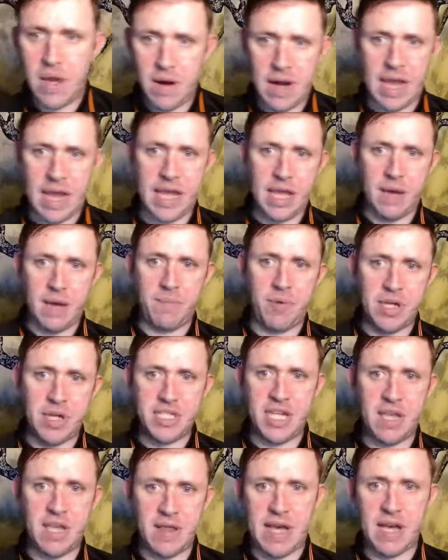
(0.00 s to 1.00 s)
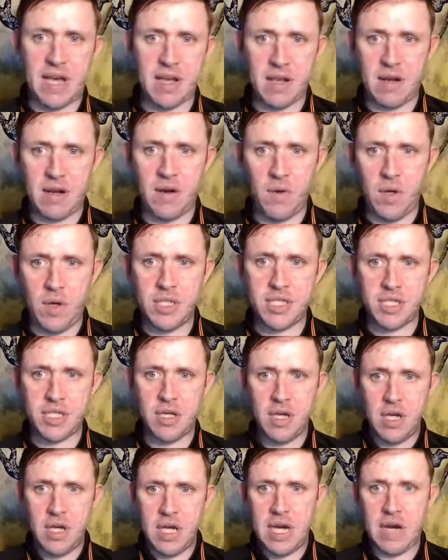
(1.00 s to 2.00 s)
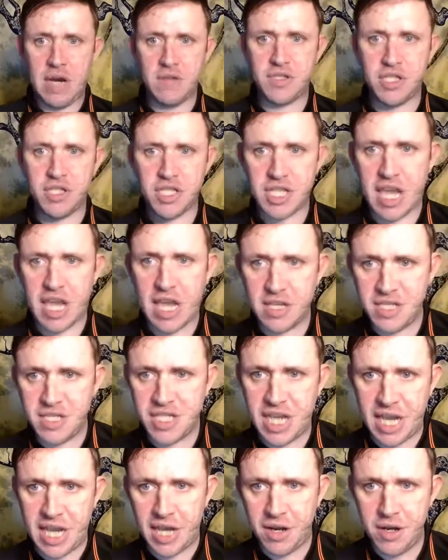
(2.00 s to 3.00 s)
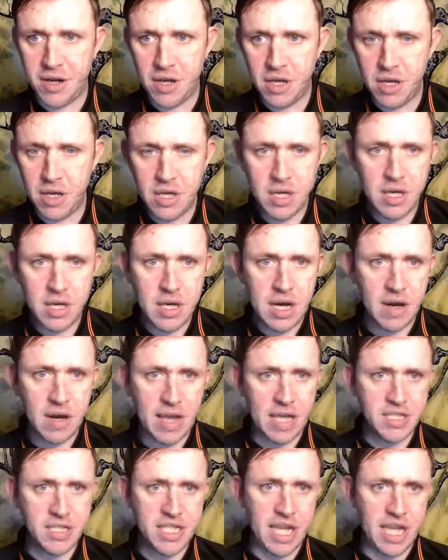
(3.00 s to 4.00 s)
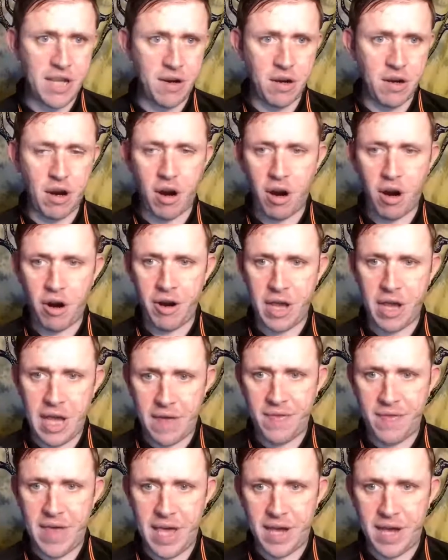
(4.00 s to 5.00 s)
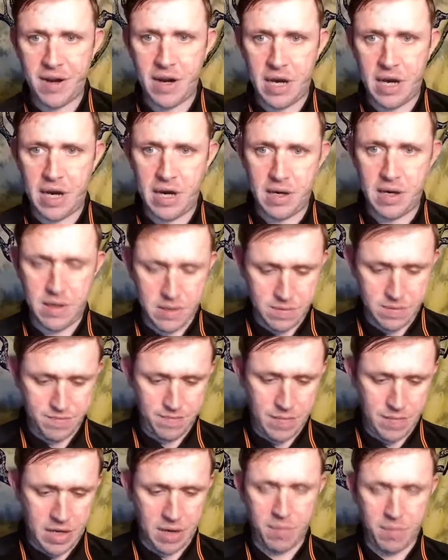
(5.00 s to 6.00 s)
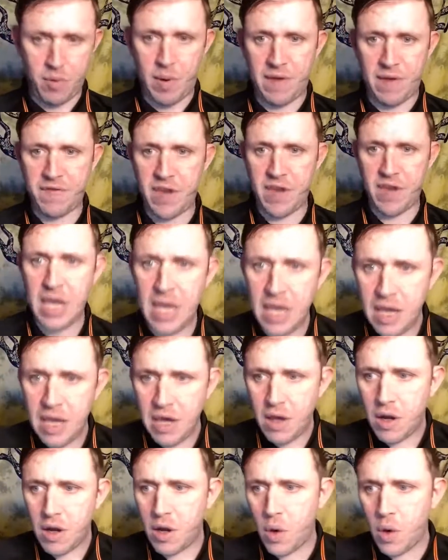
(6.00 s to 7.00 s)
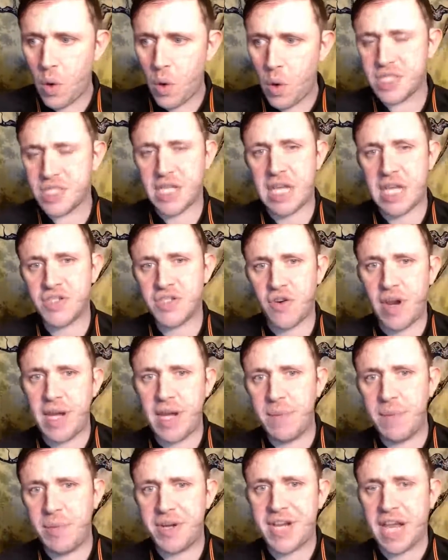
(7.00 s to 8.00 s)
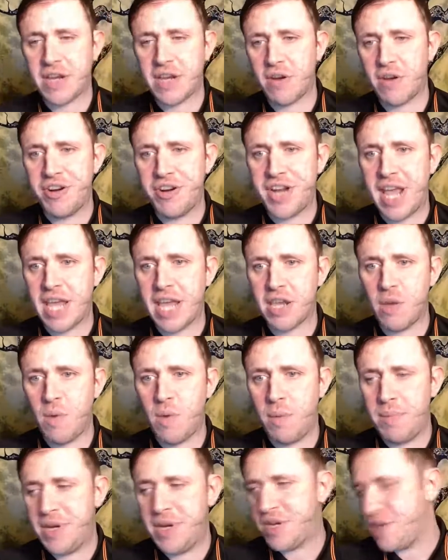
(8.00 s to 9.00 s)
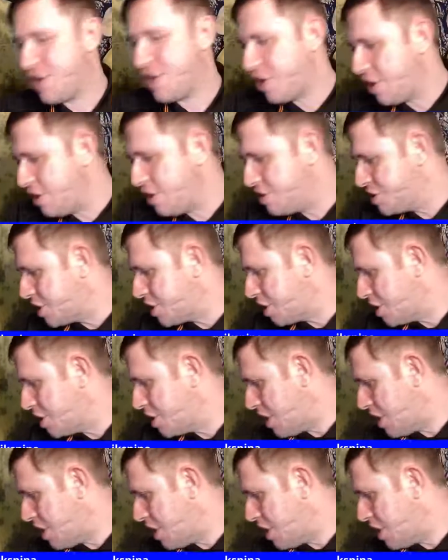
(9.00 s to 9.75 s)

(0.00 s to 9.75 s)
Right, I appreciate that, Lotus. I'll just get Zane. I'll get Zane a card and then I'll be with you. Lotus, is there any particular deck you want me to use?